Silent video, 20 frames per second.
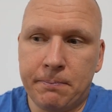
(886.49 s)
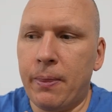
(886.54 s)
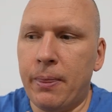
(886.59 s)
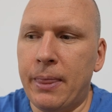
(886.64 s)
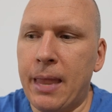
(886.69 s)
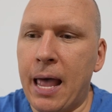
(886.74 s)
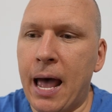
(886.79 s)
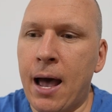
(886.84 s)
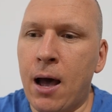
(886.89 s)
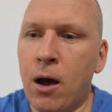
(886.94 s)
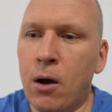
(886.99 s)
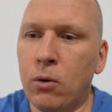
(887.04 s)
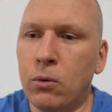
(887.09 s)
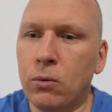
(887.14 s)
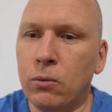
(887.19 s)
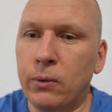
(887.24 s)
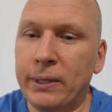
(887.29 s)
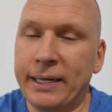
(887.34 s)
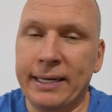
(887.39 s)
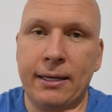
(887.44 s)
Now
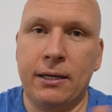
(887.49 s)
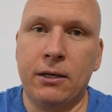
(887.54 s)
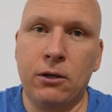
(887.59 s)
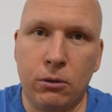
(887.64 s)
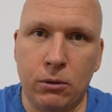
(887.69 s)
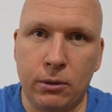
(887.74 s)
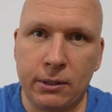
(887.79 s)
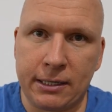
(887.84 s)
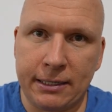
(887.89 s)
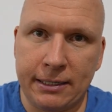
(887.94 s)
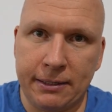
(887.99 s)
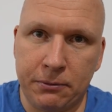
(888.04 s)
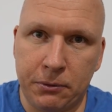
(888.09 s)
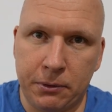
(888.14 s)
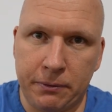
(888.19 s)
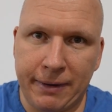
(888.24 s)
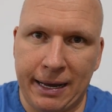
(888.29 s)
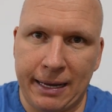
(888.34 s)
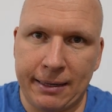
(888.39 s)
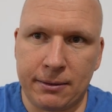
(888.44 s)
we can no longer live
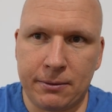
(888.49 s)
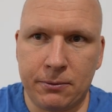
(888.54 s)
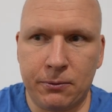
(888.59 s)
with that.